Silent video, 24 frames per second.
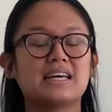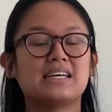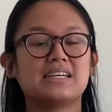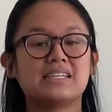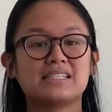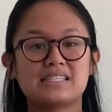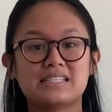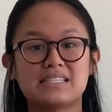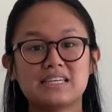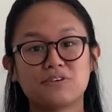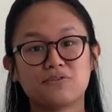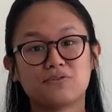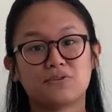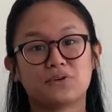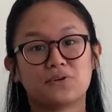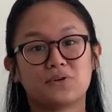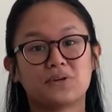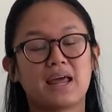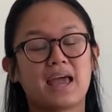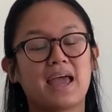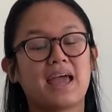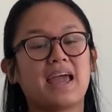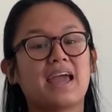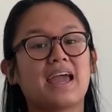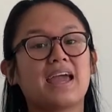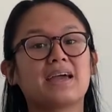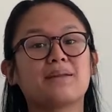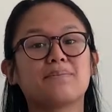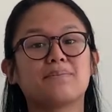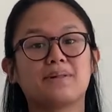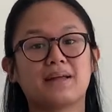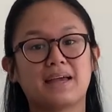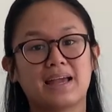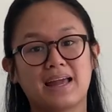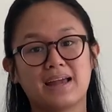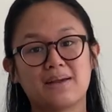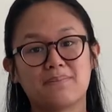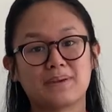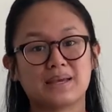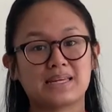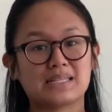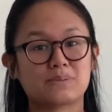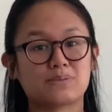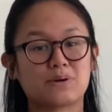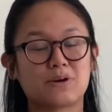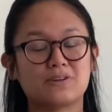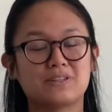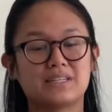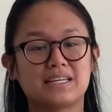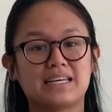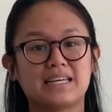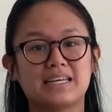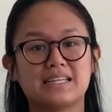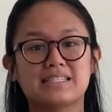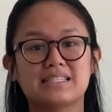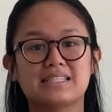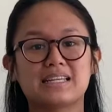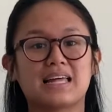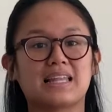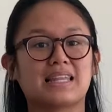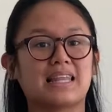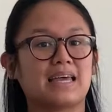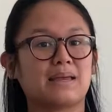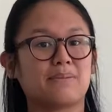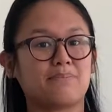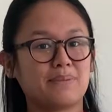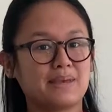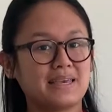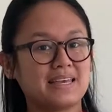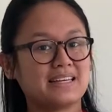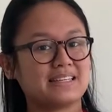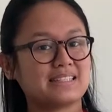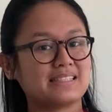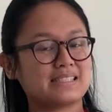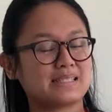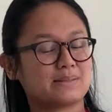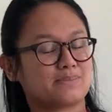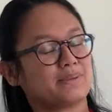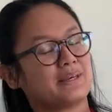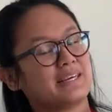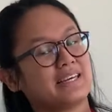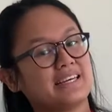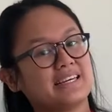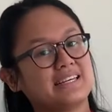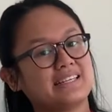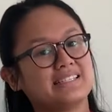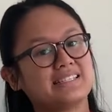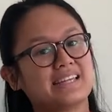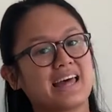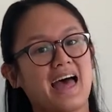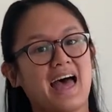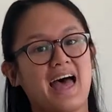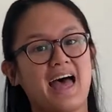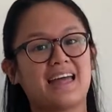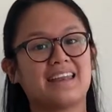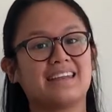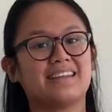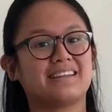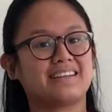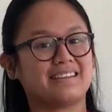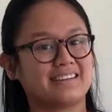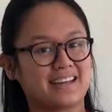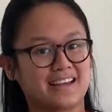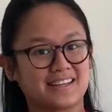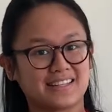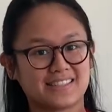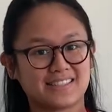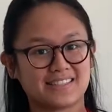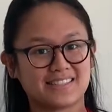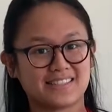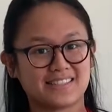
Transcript: seafood, and plant-based proteins like beans, peas, and nuts.